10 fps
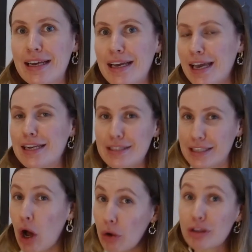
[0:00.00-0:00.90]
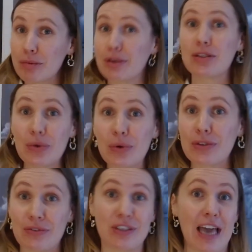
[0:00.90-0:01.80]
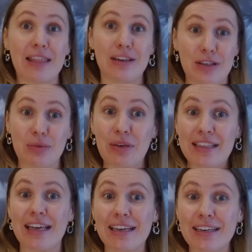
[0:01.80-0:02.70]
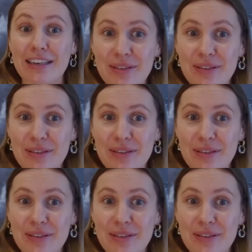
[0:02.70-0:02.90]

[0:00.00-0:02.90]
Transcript: It is the ultimate source of togetherness, we think.